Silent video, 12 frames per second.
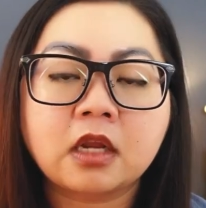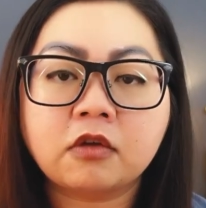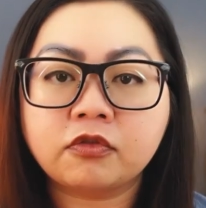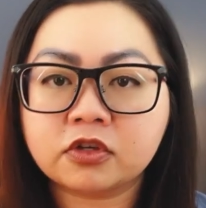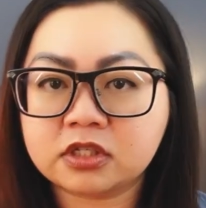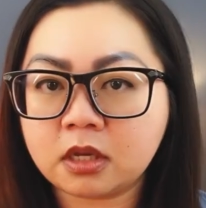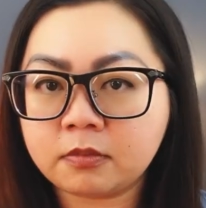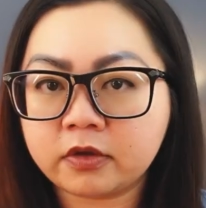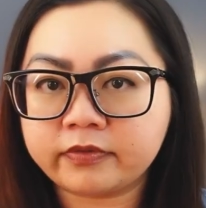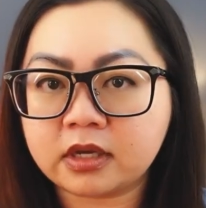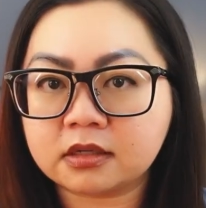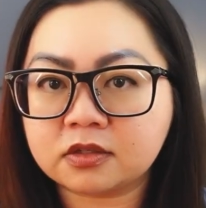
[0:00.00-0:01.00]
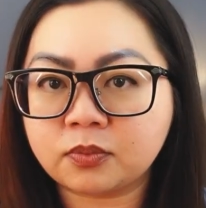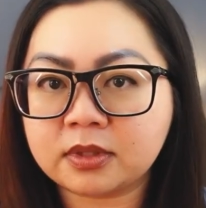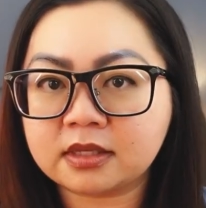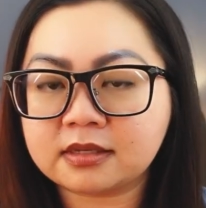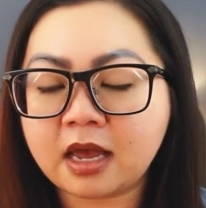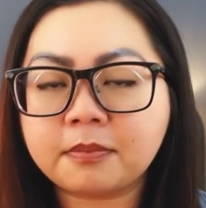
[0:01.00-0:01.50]
Now, for some of us, when
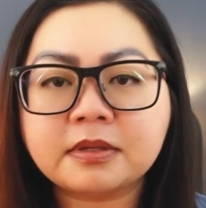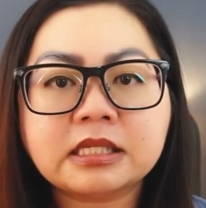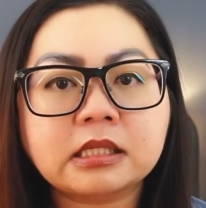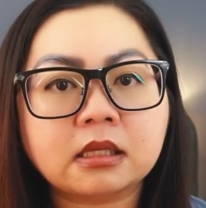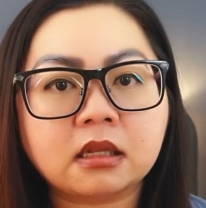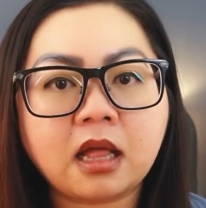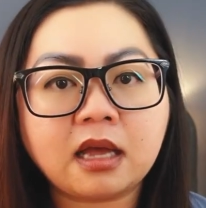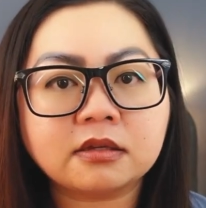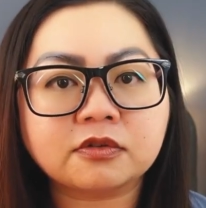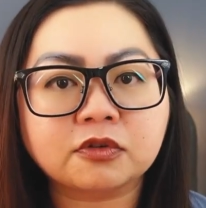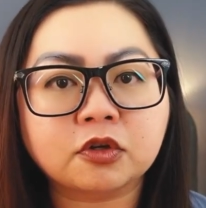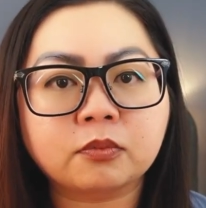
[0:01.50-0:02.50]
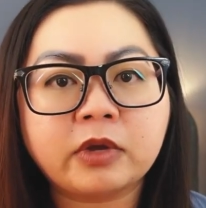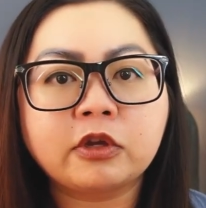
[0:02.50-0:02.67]
this happens in the classroom,